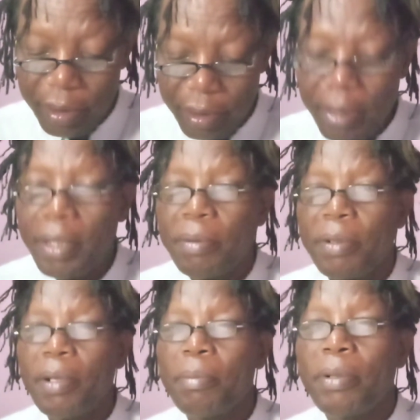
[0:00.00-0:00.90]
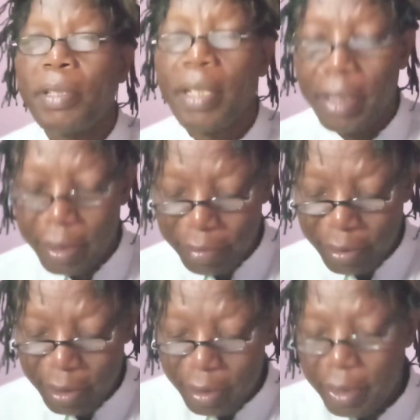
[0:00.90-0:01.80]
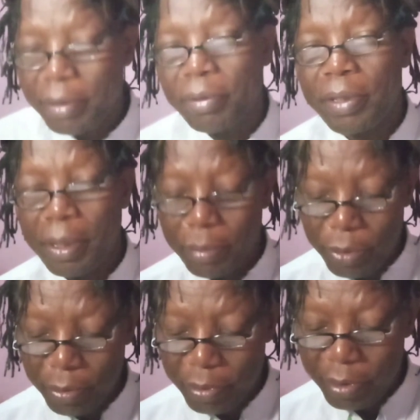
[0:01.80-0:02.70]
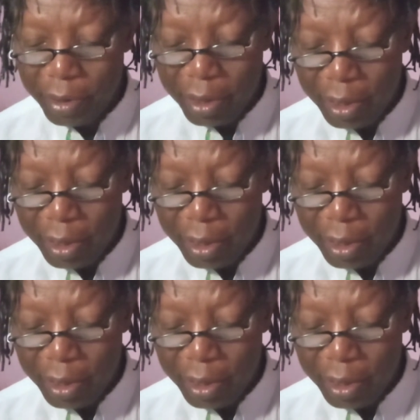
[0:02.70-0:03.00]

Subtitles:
Okay, we know about the Higgs field, which absorbs